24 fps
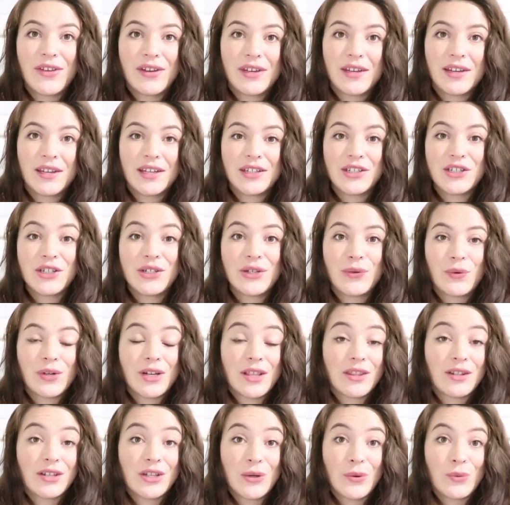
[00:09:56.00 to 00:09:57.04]
the one
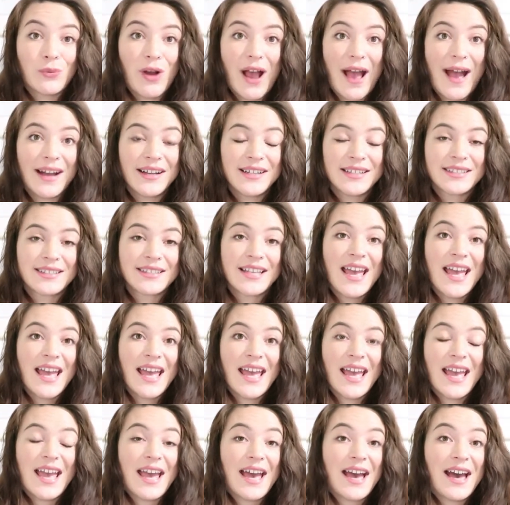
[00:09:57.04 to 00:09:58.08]
of the new racks
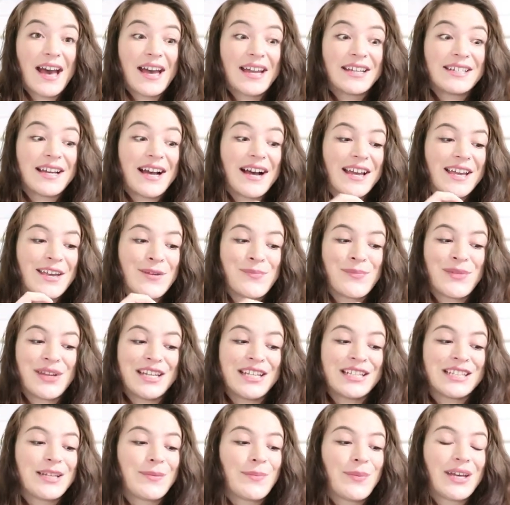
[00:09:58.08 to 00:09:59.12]
and I
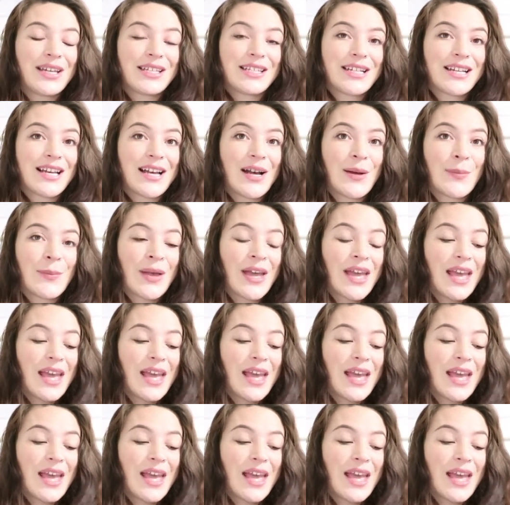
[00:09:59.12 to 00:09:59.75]
immediately picked it up.